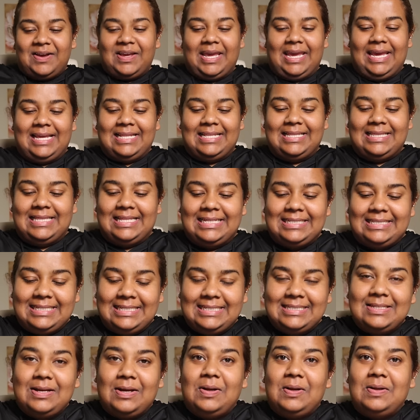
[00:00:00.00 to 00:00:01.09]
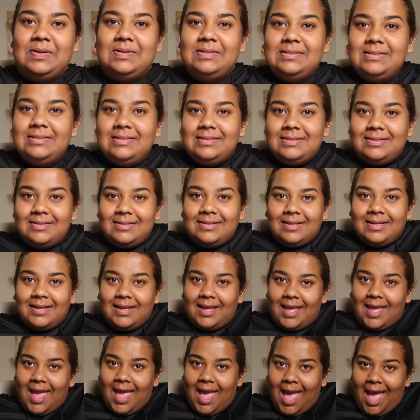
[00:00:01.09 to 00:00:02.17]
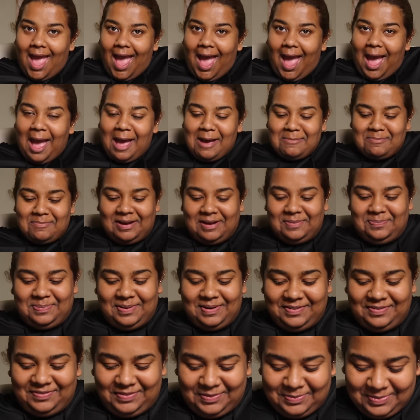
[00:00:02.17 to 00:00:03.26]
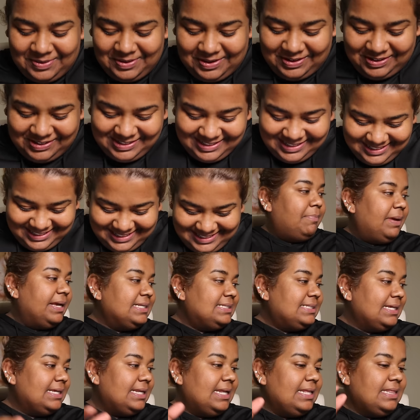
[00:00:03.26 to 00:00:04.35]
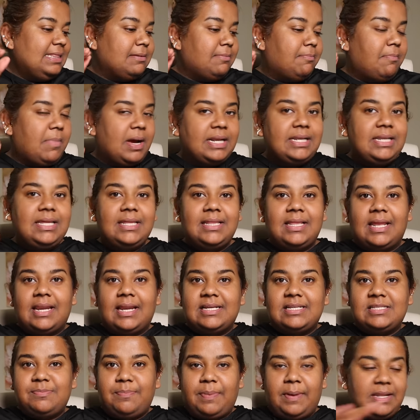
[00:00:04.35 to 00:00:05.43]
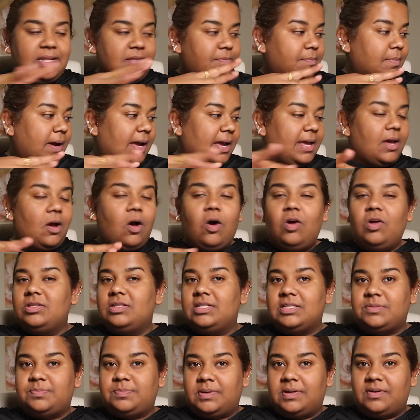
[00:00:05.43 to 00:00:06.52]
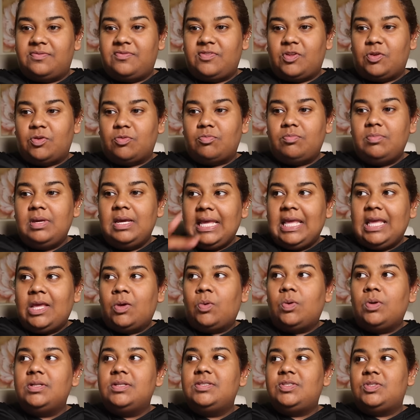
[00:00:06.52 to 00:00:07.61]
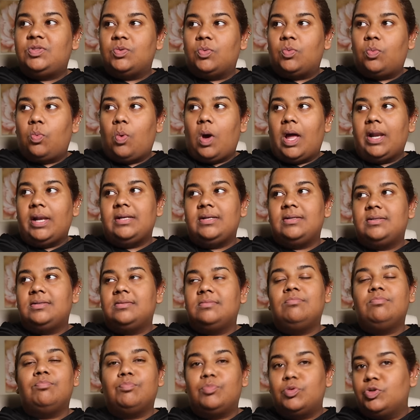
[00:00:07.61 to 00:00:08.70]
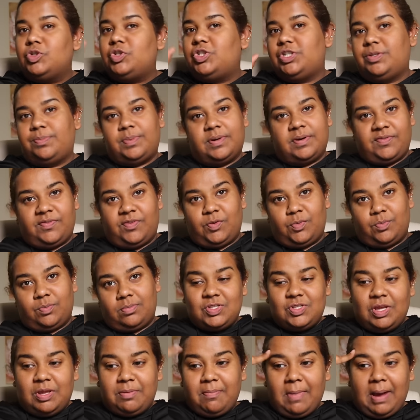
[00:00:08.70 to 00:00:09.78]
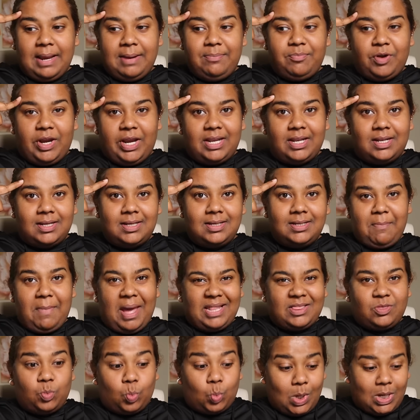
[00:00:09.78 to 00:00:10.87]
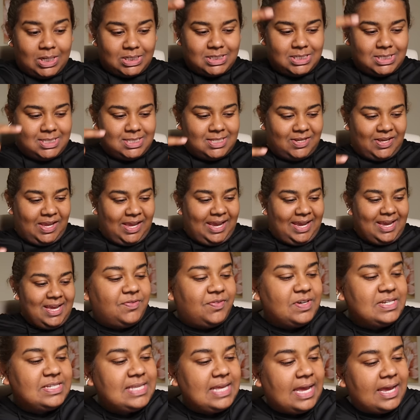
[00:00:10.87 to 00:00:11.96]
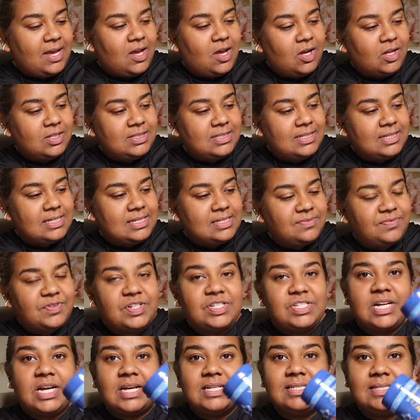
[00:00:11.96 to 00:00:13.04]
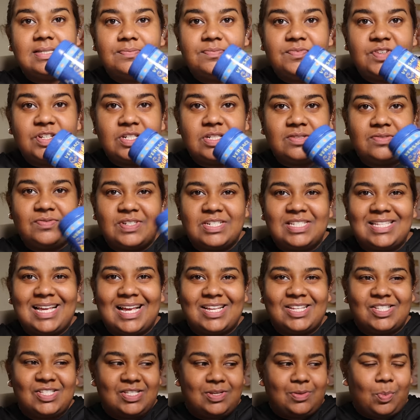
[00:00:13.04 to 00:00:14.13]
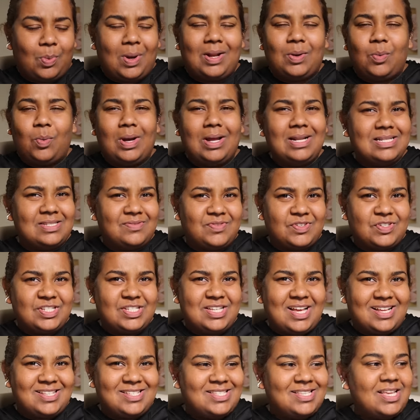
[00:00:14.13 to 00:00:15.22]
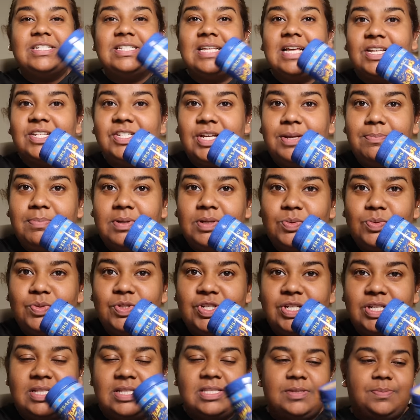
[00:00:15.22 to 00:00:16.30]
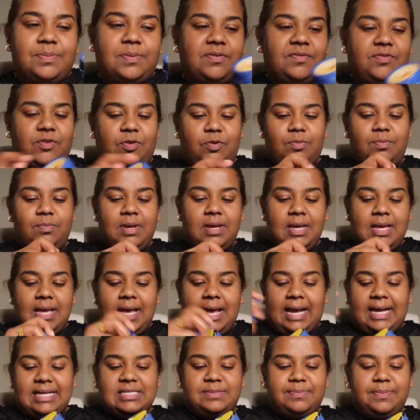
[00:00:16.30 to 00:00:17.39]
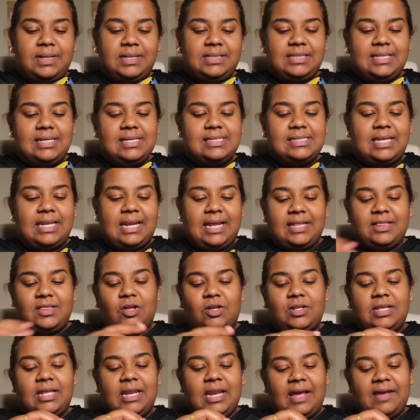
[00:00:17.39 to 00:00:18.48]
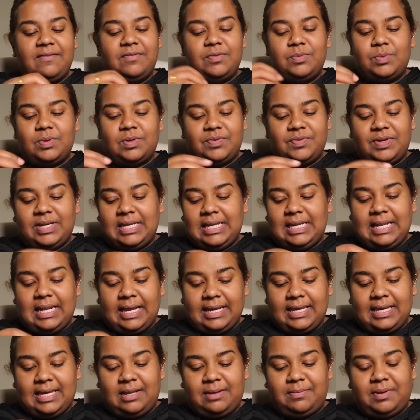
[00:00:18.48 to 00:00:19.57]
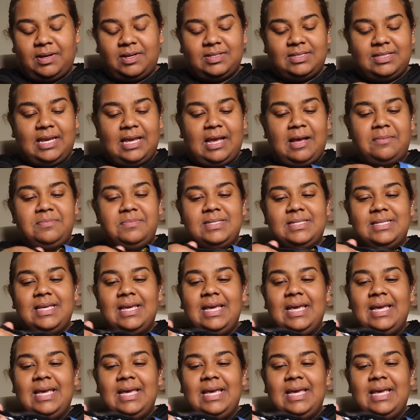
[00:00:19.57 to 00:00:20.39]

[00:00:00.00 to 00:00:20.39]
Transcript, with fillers: okay this is all my perfume haul. Basically, the money that I spent buying all this perfume equals to one bougie perfume. So in my brain, the math works. Okay, first I got this Versace, Versace, what, what is Versace? Versace Blue Jeans perfume. I smelled this and I thought that Ivan would really like it because it comes